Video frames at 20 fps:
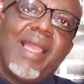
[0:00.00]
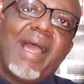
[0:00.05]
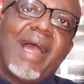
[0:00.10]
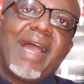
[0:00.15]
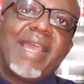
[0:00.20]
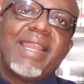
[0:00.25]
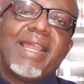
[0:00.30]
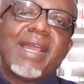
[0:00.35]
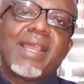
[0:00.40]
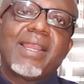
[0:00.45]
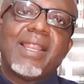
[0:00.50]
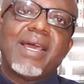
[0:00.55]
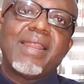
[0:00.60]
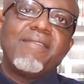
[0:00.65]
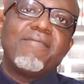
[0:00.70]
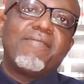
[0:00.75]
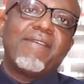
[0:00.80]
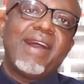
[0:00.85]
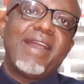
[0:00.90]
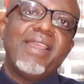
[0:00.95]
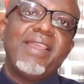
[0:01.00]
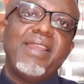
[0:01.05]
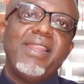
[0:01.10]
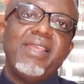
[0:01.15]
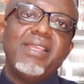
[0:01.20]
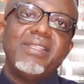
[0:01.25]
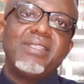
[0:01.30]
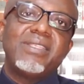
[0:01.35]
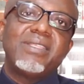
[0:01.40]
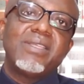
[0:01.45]
either
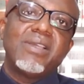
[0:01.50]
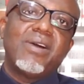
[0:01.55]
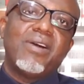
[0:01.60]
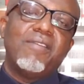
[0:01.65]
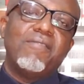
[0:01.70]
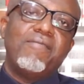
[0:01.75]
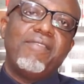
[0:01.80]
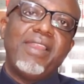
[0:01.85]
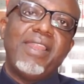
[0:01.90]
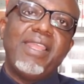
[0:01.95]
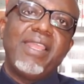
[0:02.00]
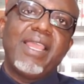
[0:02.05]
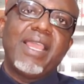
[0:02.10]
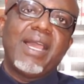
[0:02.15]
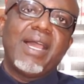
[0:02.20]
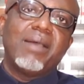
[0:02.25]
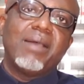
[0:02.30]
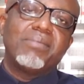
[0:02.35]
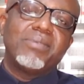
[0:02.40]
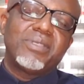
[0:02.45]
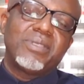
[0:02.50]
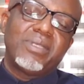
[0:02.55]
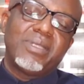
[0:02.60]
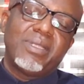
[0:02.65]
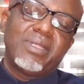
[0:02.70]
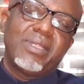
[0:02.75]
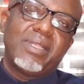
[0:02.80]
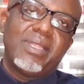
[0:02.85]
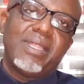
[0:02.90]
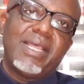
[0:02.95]
clarifying it or filling
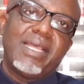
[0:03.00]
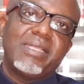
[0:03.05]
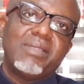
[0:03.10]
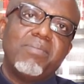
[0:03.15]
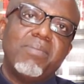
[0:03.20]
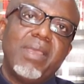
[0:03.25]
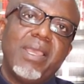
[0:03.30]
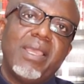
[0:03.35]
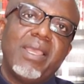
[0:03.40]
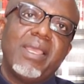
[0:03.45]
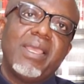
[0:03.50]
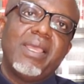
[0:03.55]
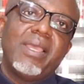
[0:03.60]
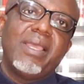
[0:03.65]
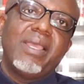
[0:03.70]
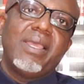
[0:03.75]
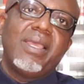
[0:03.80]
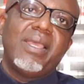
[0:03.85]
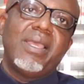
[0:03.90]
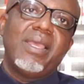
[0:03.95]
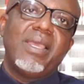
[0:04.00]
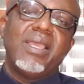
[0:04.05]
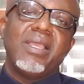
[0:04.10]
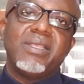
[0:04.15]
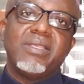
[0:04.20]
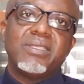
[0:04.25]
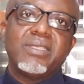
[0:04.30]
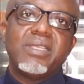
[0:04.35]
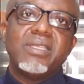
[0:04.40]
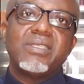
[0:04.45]
gaps that may
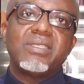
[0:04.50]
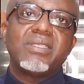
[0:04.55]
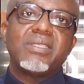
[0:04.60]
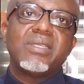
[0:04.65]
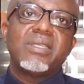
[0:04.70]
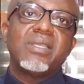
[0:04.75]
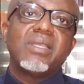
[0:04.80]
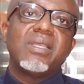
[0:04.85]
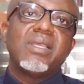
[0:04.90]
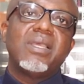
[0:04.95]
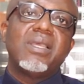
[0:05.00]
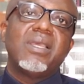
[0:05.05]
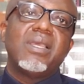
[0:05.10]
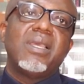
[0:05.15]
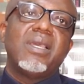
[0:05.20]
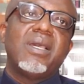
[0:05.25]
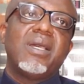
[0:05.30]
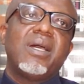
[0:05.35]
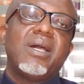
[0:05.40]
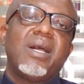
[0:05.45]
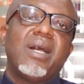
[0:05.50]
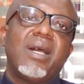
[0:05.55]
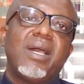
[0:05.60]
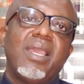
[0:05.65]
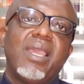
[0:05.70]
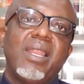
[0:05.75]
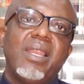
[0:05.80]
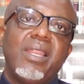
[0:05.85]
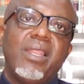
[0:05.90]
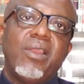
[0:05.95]
exist
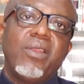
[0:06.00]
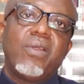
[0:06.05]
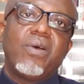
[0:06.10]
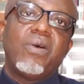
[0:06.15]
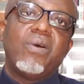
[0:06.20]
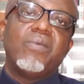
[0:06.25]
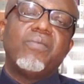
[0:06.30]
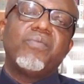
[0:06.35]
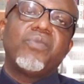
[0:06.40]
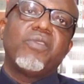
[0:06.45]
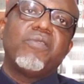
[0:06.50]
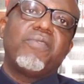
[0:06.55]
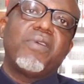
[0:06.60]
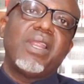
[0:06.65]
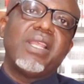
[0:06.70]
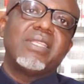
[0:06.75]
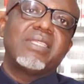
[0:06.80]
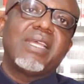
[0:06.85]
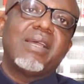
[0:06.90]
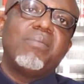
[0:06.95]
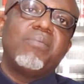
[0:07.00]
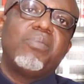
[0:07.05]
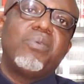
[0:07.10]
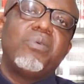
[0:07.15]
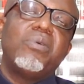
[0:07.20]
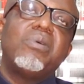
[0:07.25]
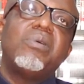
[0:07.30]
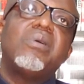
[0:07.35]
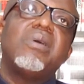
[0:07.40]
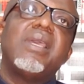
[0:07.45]
in the law. For
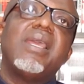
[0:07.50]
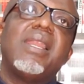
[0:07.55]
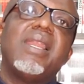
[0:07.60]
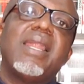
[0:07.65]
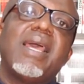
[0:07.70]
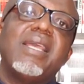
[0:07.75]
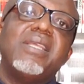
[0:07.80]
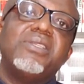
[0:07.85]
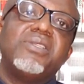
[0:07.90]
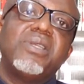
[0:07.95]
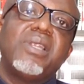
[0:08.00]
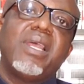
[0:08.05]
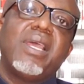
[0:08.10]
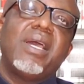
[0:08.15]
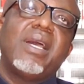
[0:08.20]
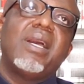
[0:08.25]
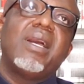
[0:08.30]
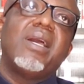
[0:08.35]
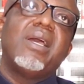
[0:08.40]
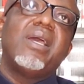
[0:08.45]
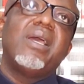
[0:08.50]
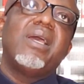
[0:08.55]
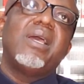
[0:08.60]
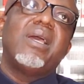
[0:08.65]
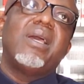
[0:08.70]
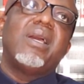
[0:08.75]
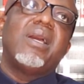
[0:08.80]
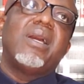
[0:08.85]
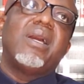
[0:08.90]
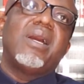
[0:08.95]
example, in Nigeria,
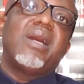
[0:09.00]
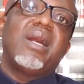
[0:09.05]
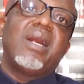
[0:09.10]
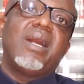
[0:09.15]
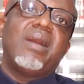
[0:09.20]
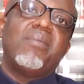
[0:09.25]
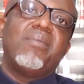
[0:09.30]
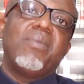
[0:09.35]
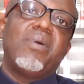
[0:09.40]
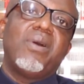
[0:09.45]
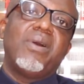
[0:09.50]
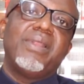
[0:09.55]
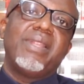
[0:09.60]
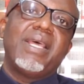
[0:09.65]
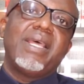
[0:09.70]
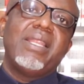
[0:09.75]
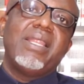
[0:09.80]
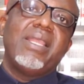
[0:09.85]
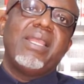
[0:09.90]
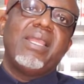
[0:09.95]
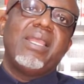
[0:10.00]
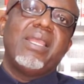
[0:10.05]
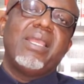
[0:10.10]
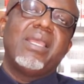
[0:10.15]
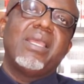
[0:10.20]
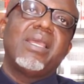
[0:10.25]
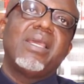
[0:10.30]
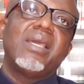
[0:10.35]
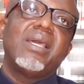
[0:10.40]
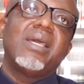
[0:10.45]
under
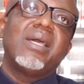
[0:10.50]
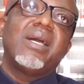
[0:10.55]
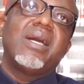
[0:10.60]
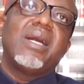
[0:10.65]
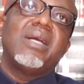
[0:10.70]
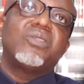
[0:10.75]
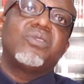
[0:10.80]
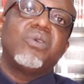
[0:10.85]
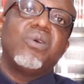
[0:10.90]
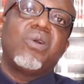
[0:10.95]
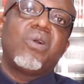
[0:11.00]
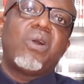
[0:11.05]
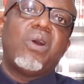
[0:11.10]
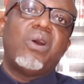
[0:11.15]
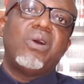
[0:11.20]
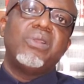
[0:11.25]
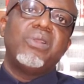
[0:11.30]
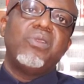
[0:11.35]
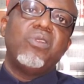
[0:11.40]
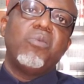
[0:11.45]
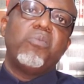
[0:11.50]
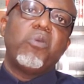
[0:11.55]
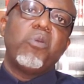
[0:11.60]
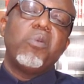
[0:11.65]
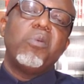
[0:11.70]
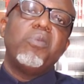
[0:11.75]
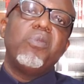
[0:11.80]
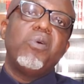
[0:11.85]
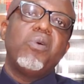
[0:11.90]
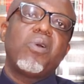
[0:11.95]
the so-called no
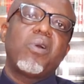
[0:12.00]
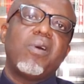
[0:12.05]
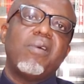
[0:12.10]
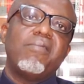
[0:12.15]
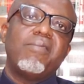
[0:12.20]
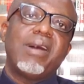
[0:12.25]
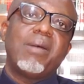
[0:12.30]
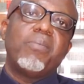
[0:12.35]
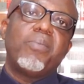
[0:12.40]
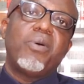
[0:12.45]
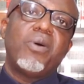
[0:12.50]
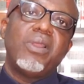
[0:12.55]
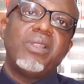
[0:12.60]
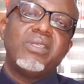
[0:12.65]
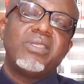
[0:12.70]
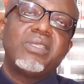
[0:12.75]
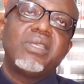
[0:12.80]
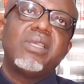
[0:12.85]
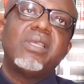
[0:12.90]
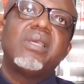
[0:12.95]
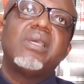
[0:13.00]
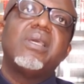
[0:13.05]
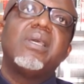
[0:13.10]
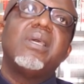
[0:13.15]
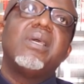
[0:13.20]
premium, no cover policy,